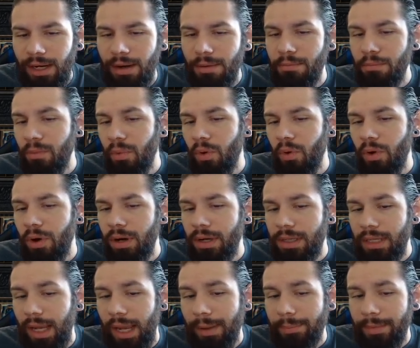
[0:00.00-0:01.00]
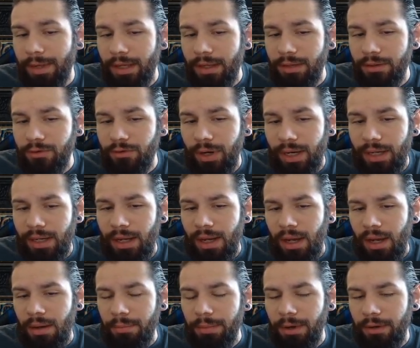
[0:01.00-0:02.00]
more damage, right?
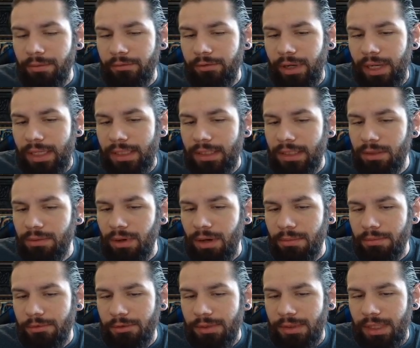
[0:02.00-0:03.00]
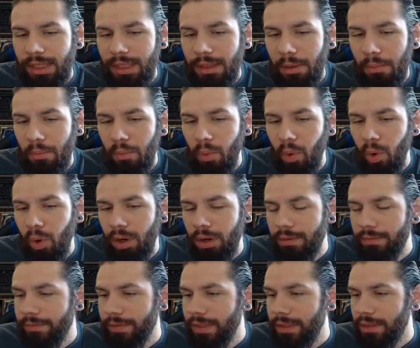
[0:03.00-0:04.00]
Buff grants 12%
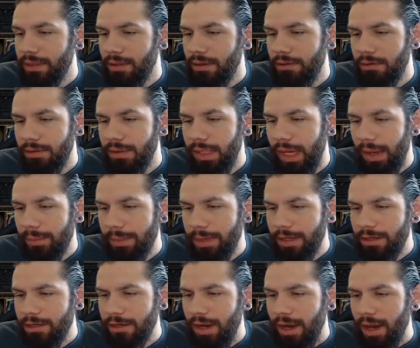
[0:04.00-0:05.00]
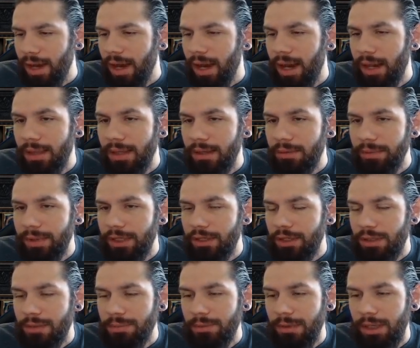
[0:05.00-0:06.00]
more physical damage. And then we
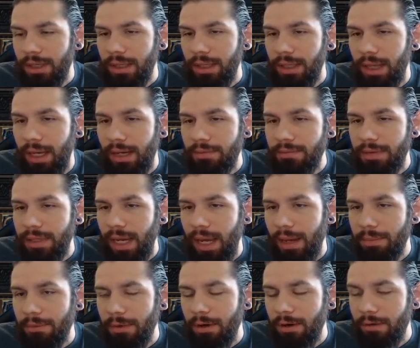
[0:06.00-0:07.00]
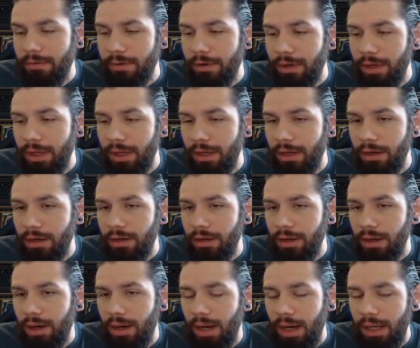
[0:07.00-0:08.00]
just put Life Tap over
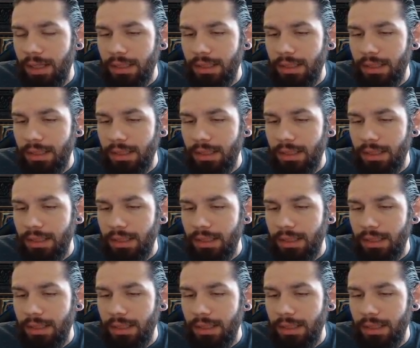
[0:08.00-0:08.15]
here on